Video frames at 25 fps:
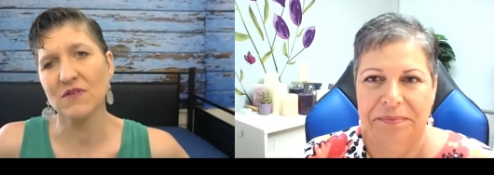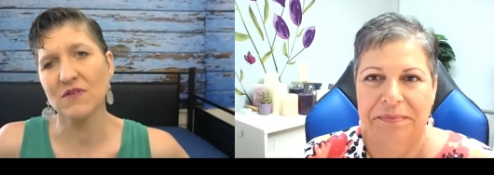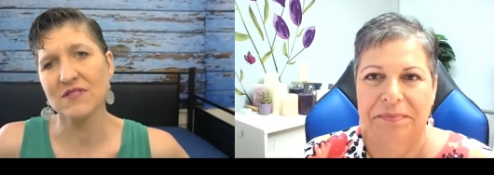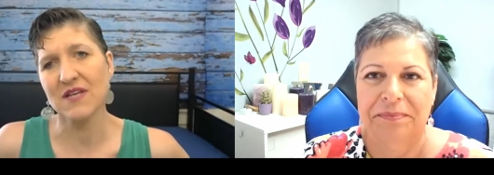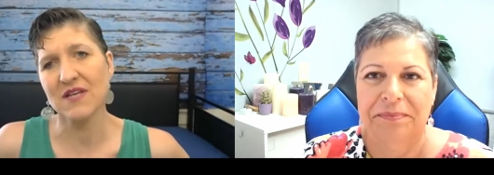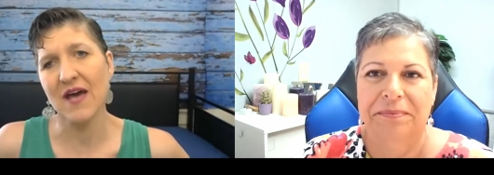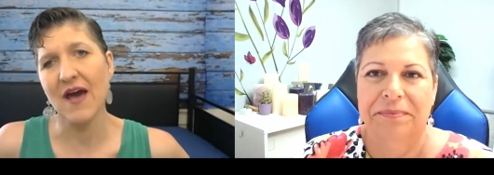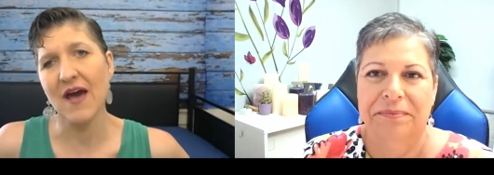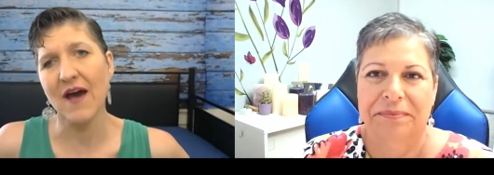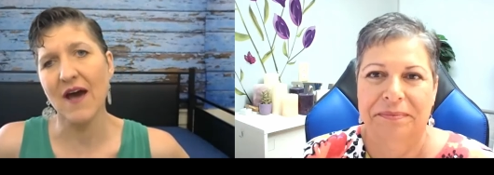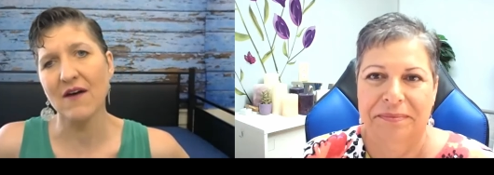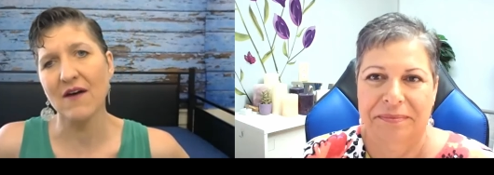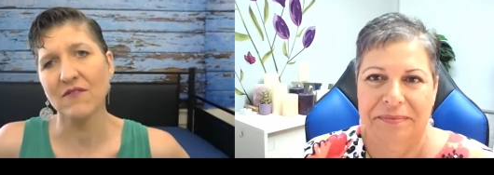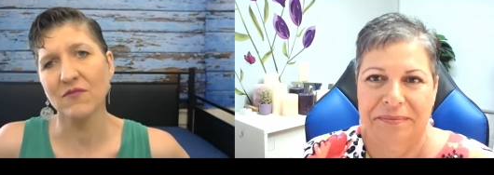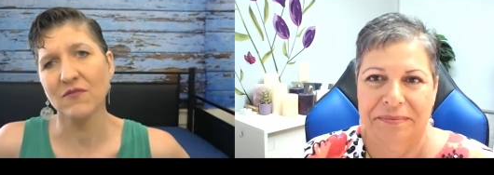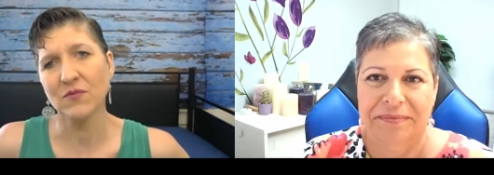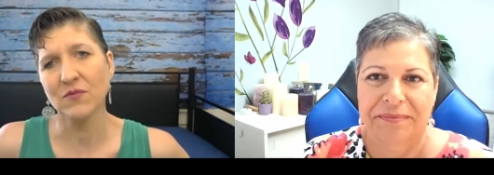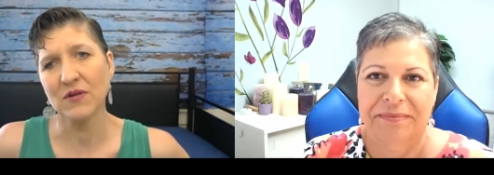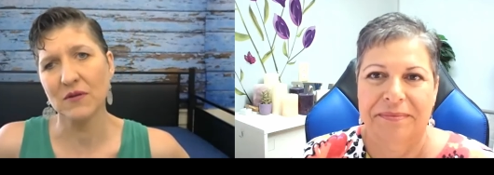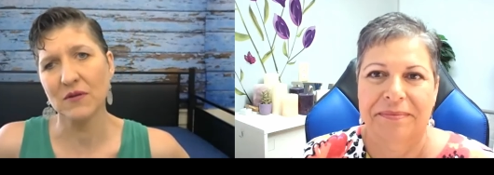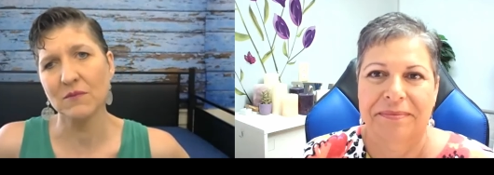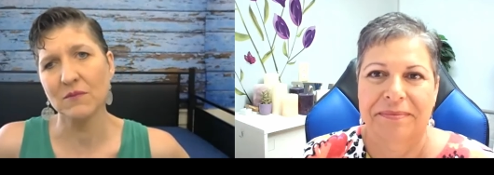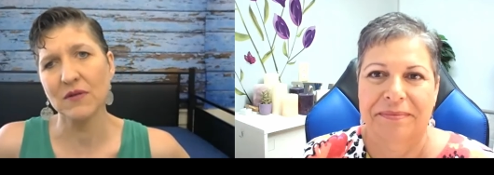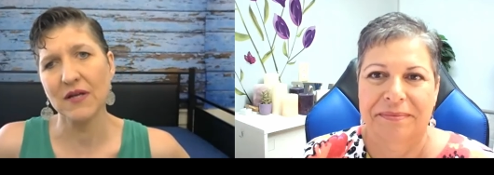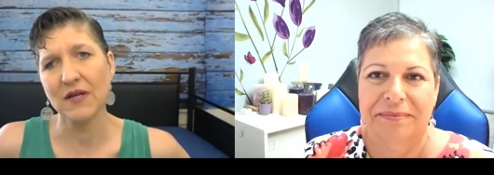Speaker 1: of us have
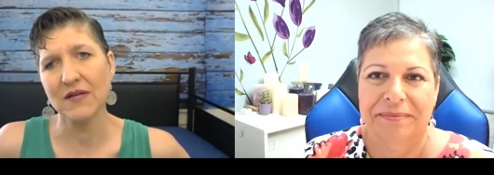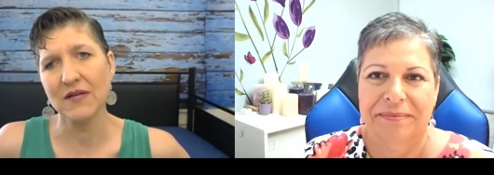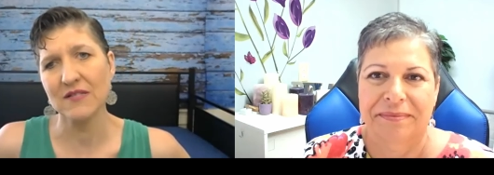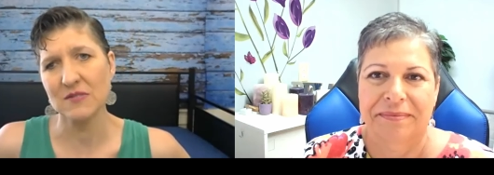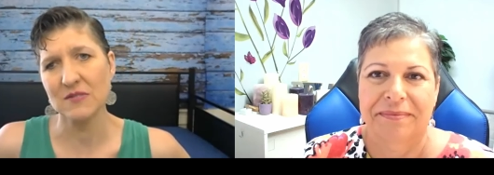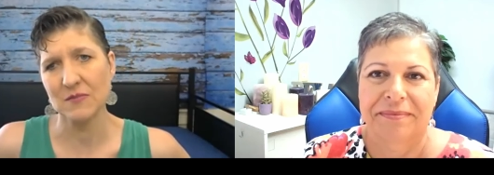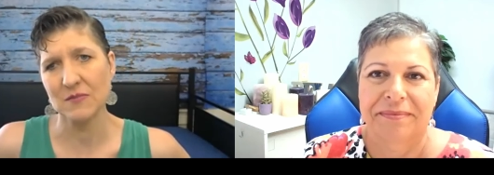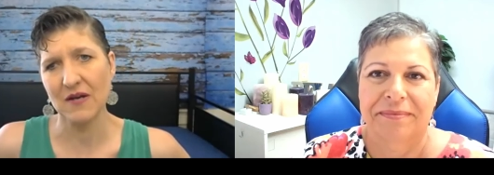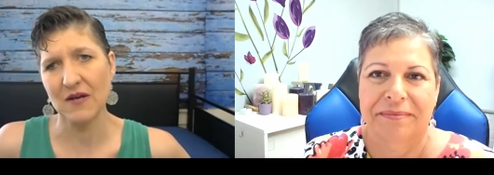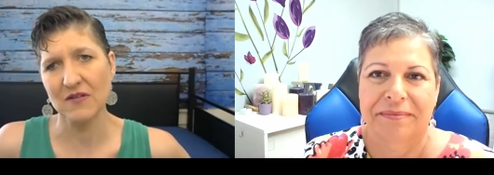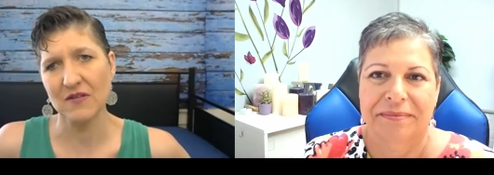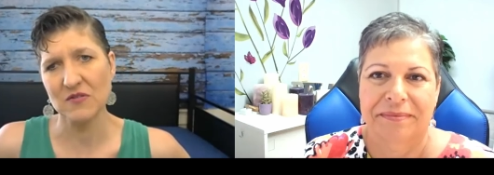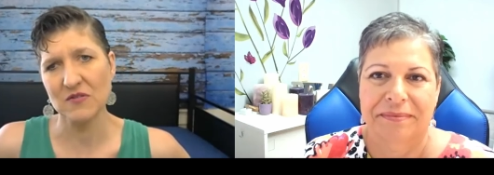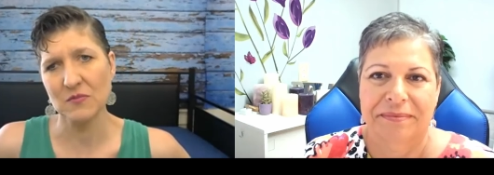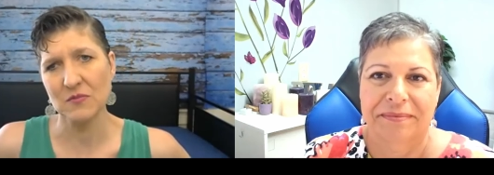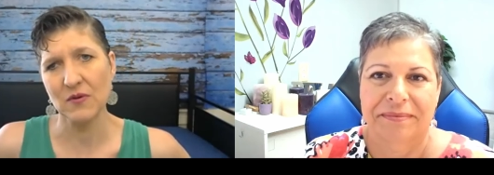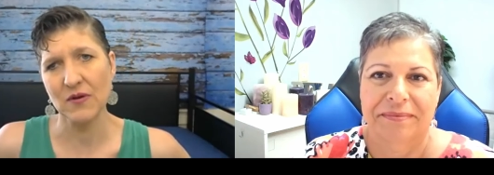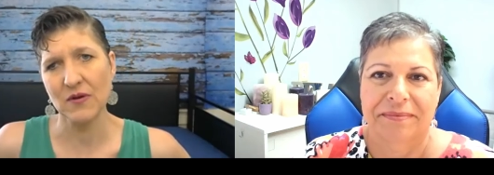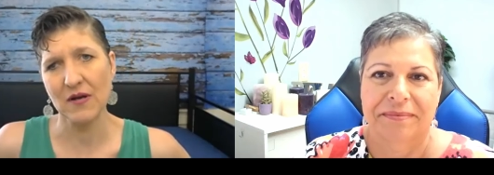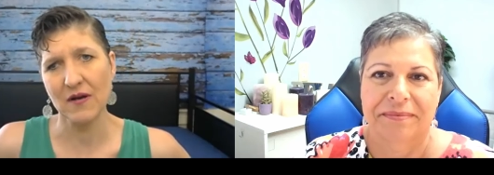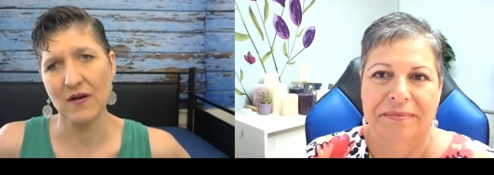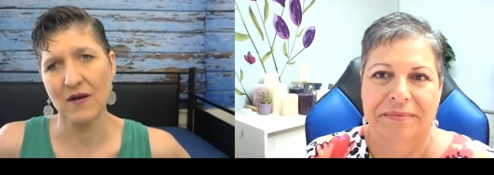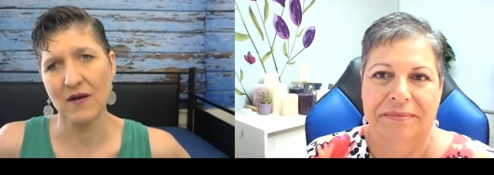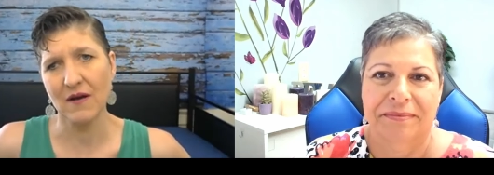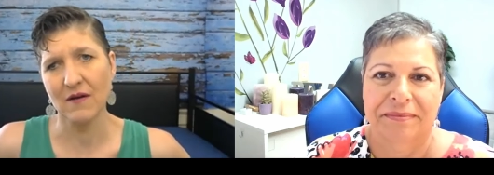when a blind spot is
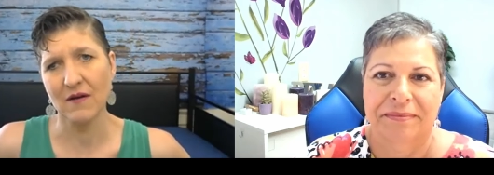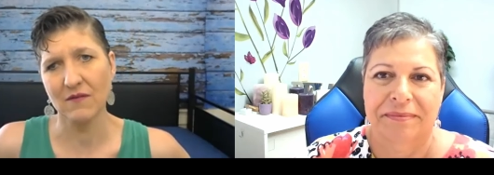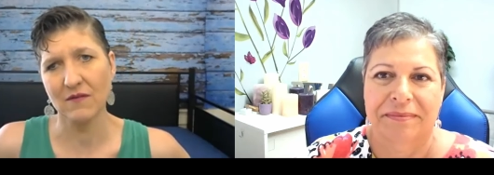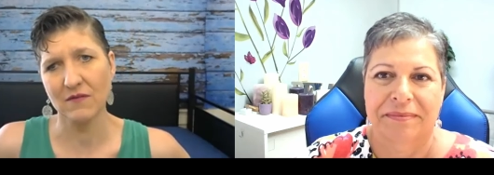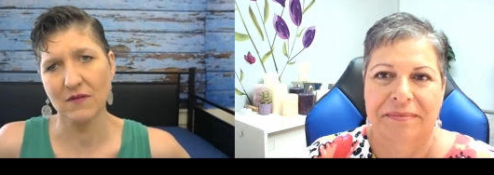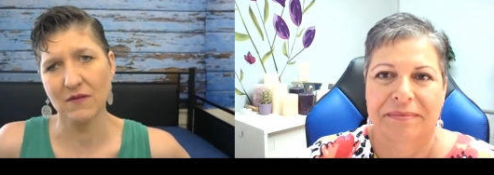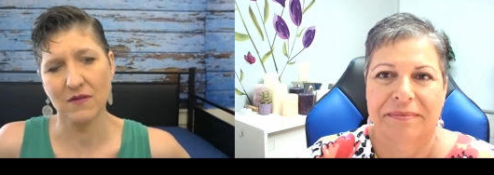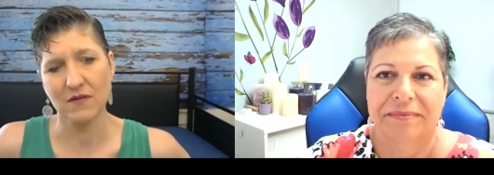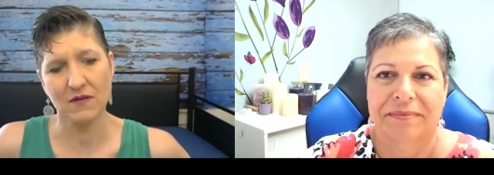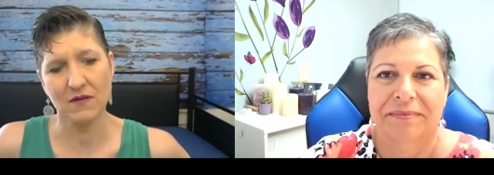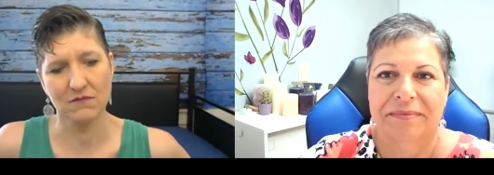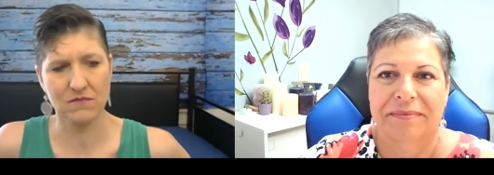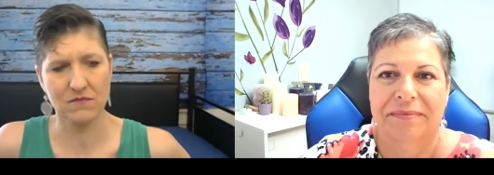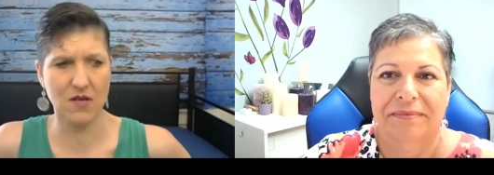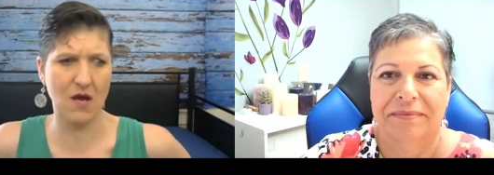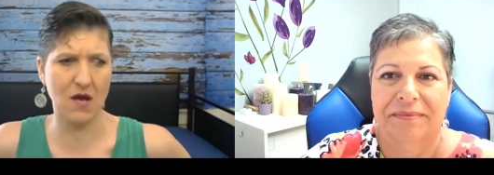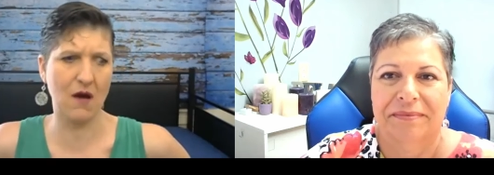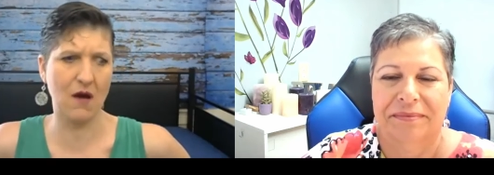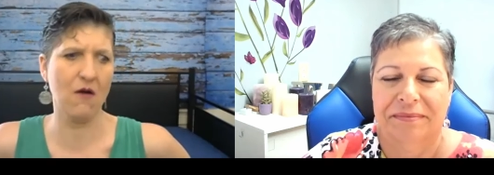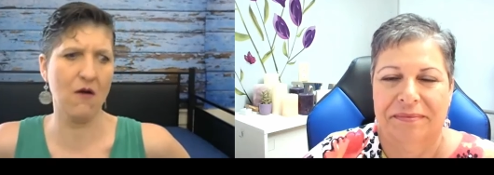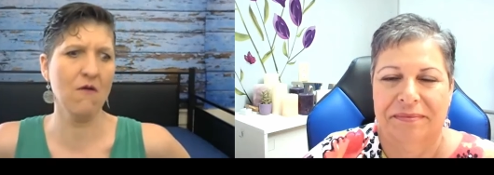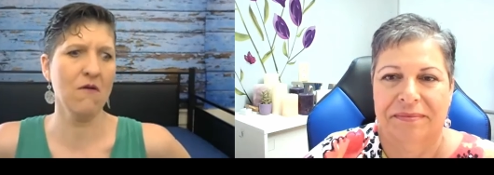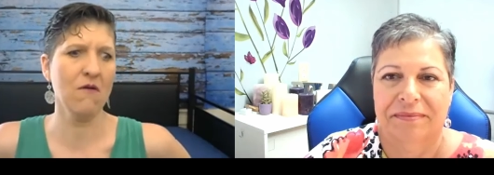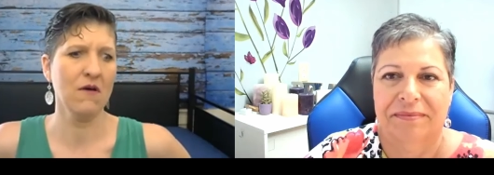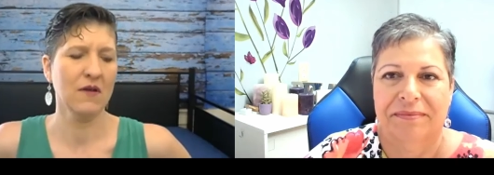pointed out. We're like,
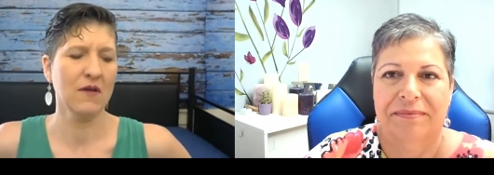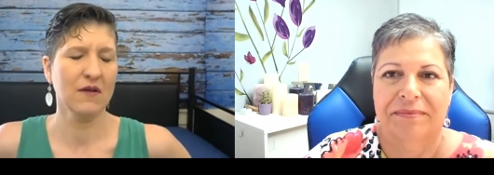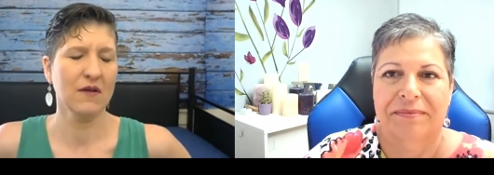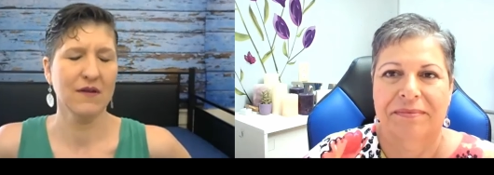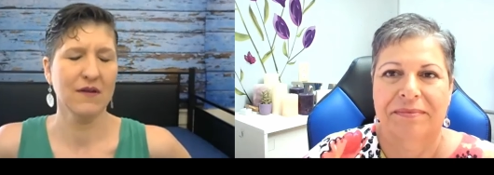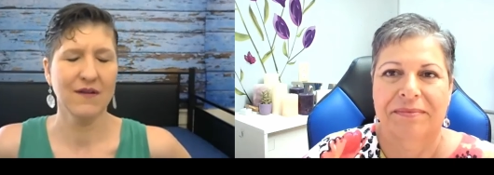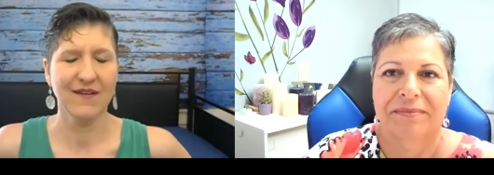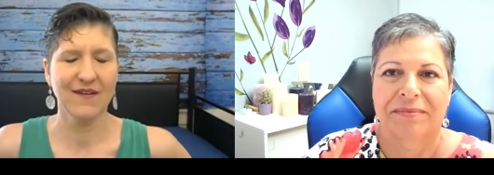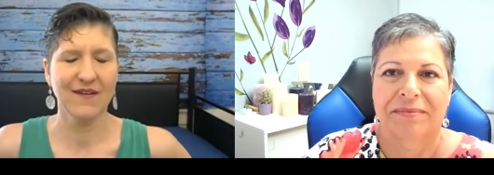no,